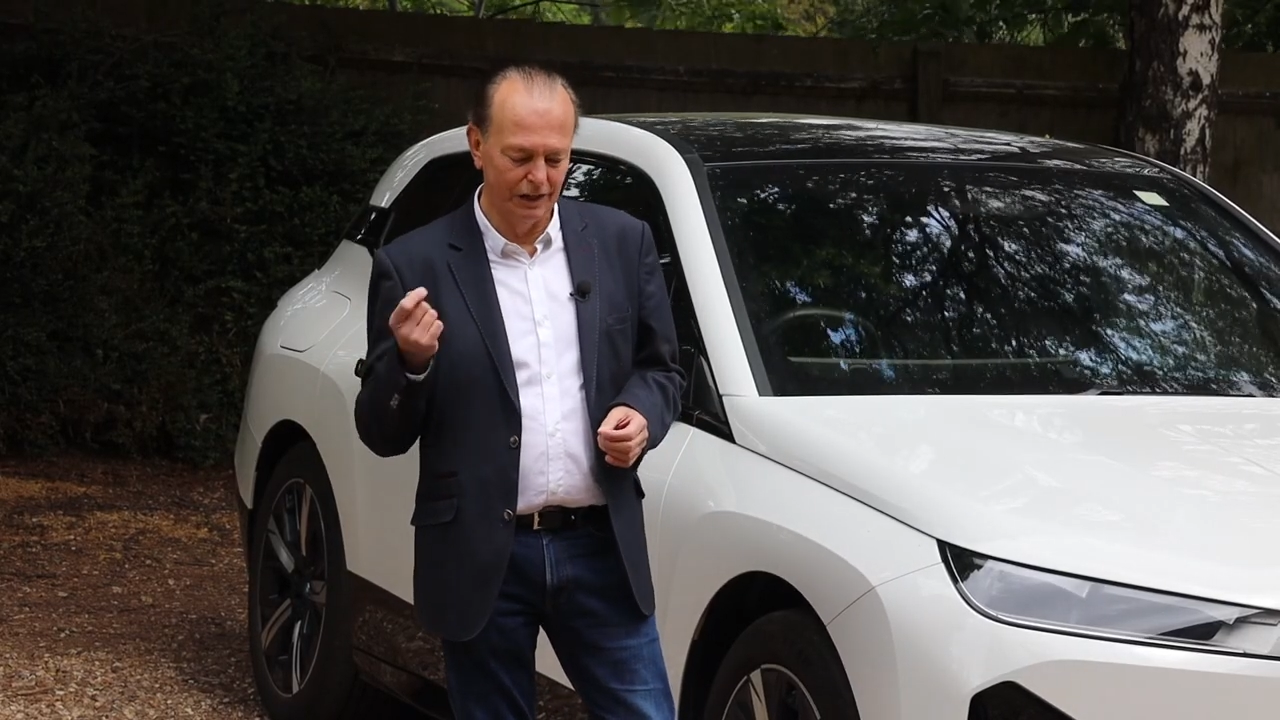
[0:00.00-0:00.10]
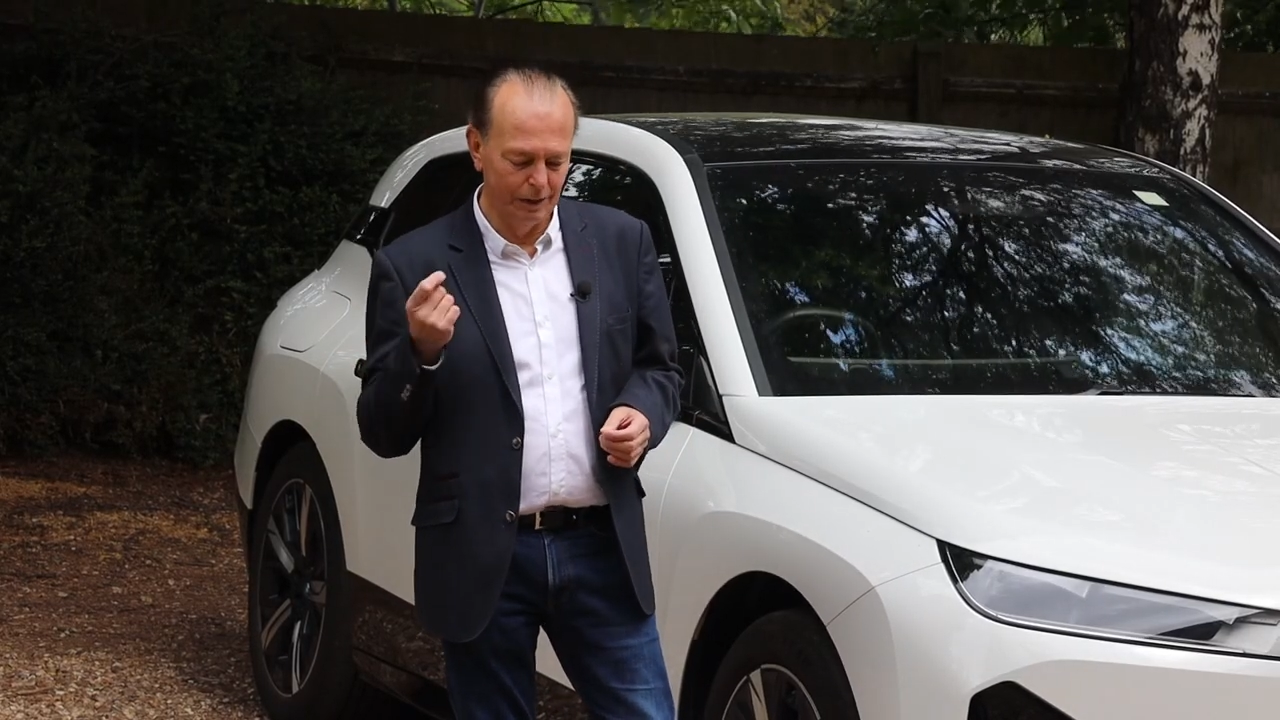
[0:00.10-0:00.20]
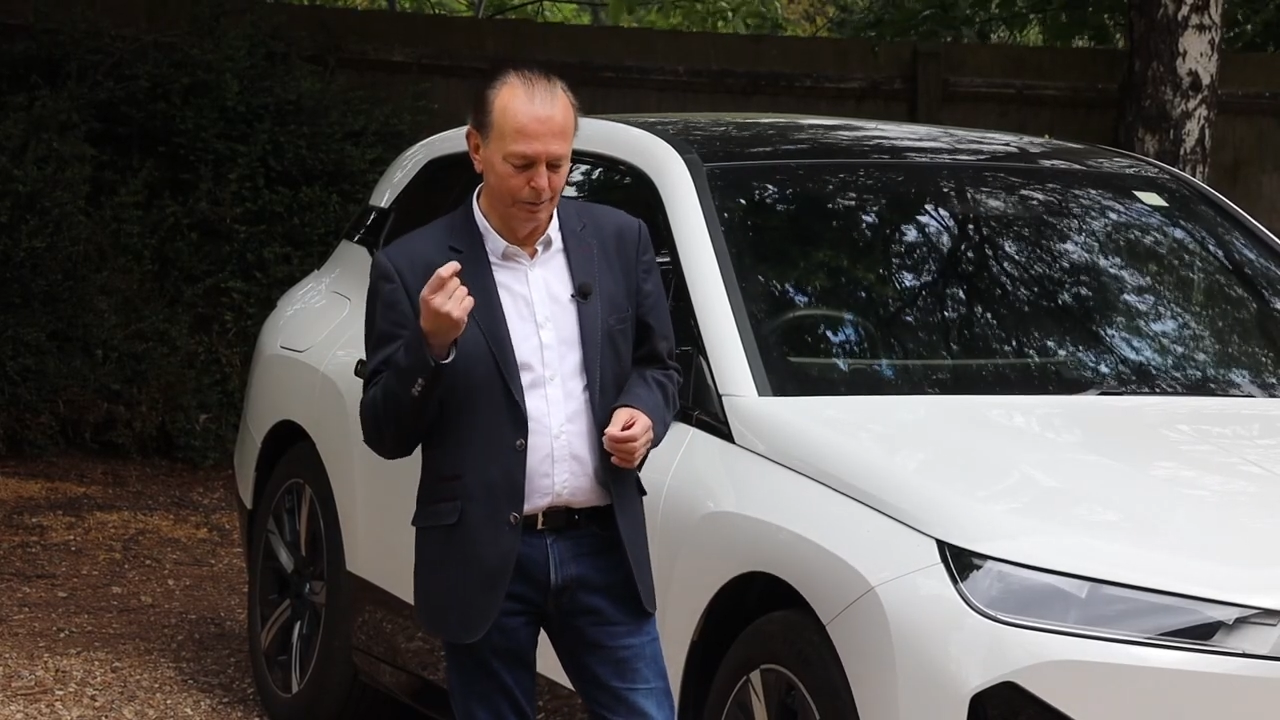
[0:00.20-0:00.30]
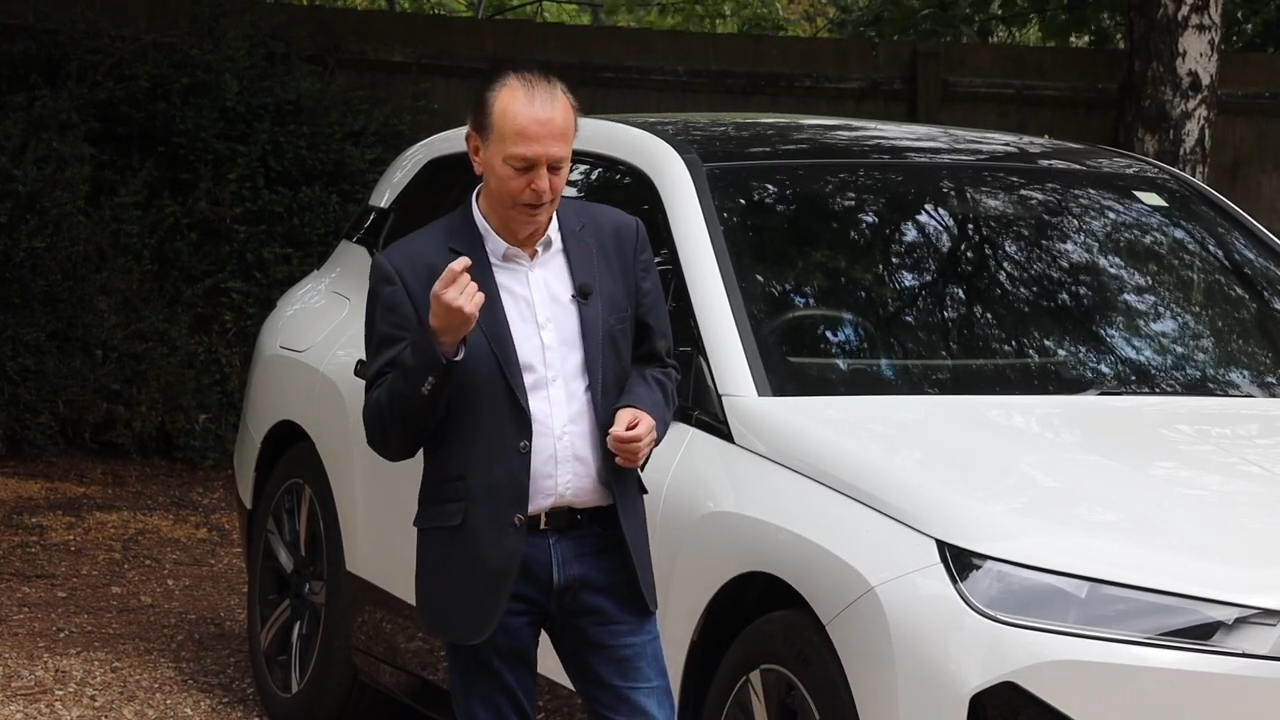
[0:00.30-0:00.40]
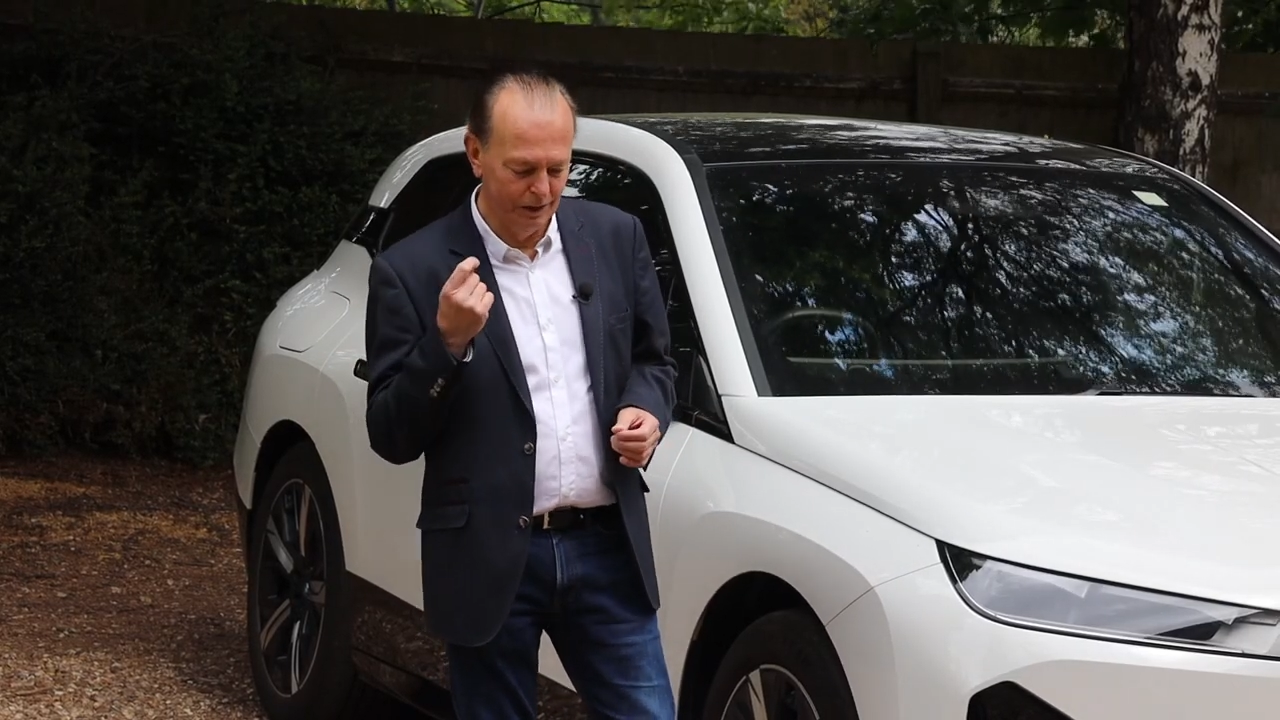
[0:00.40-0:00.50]

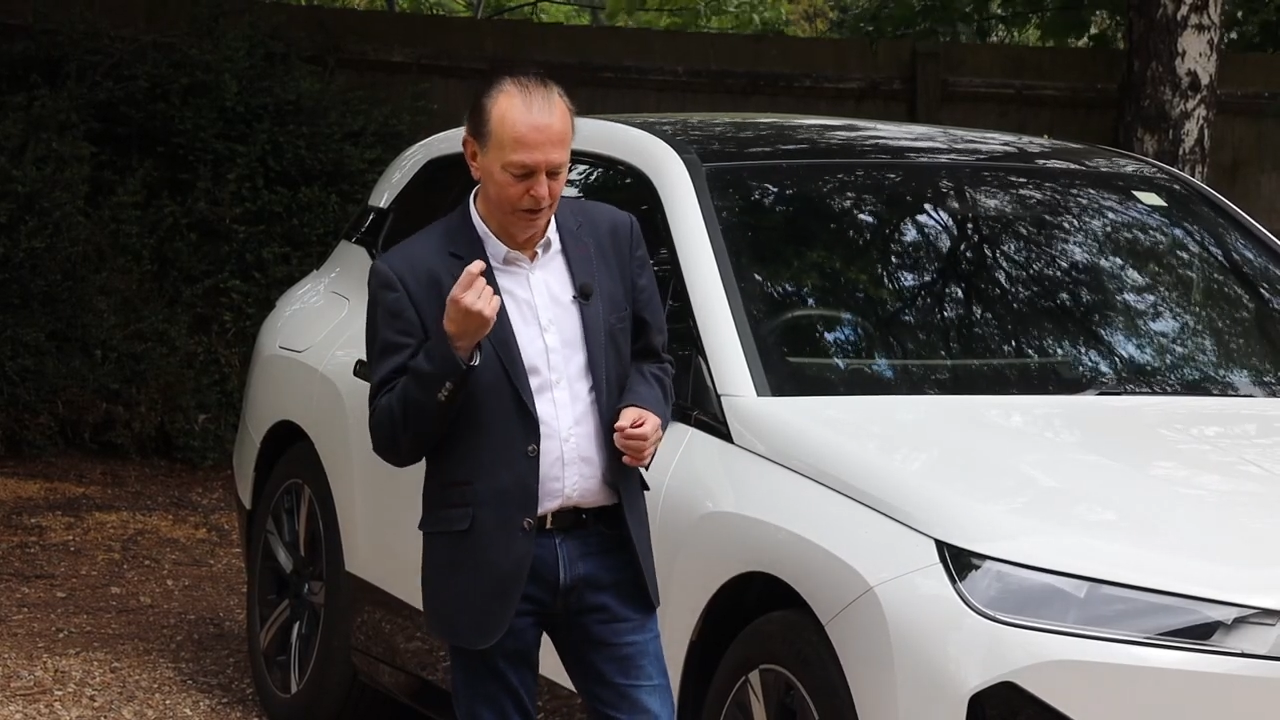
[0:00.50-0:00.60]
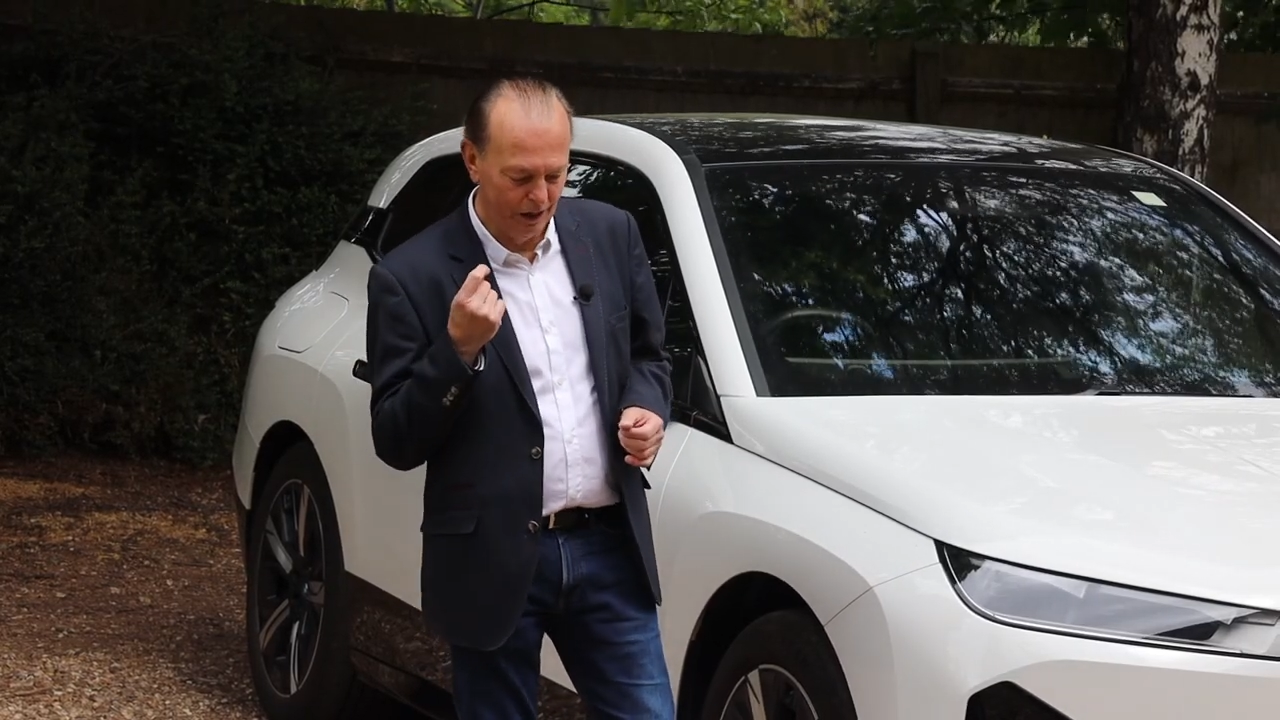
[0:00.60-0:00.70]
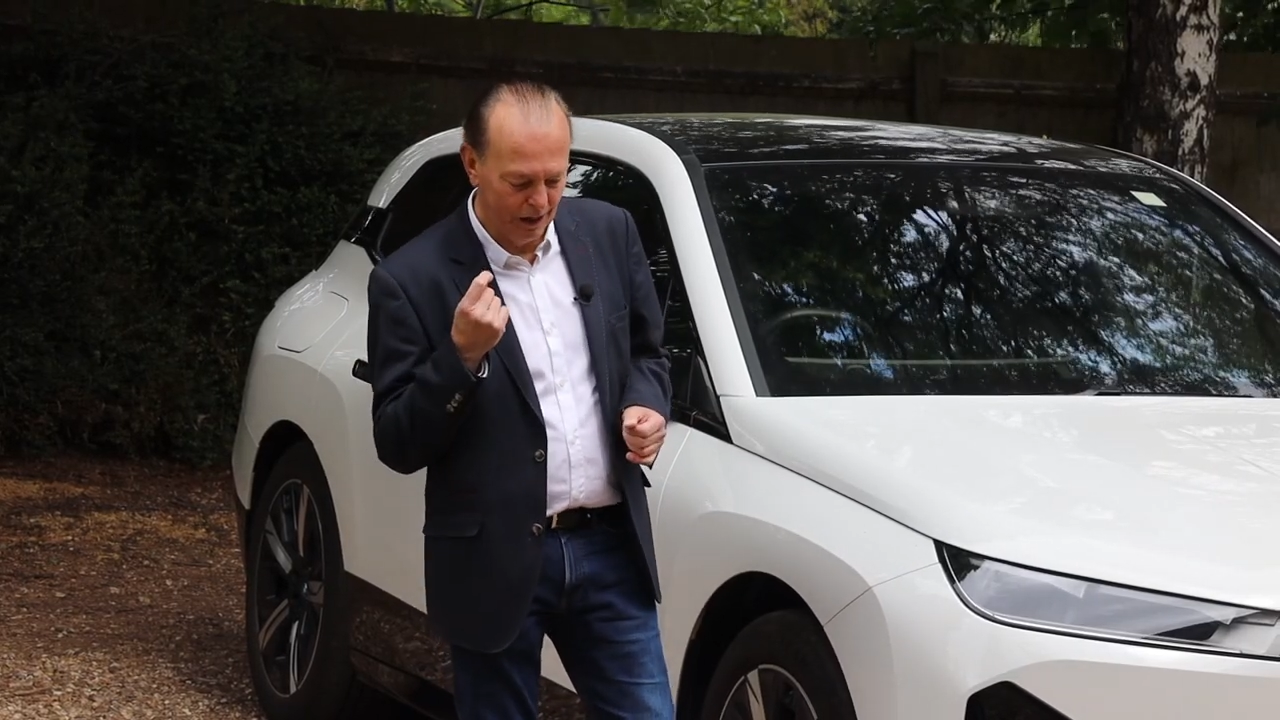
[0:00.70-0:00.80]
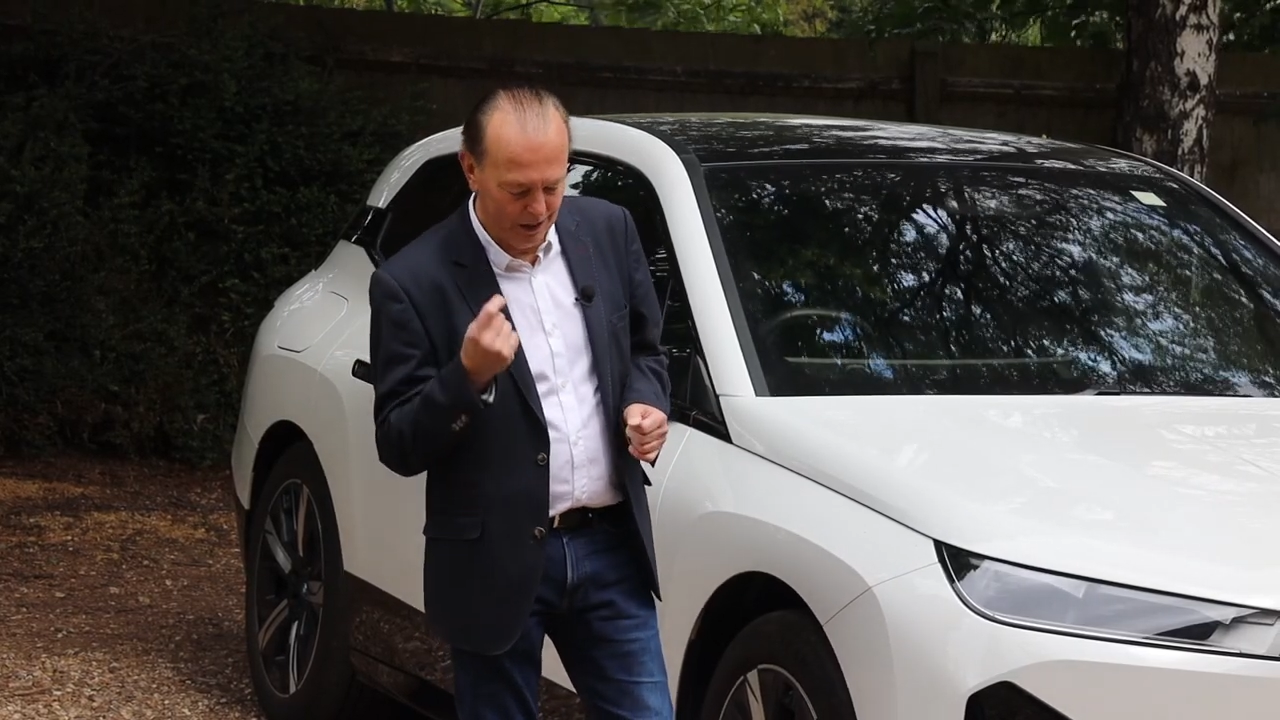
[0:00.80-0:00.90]
let me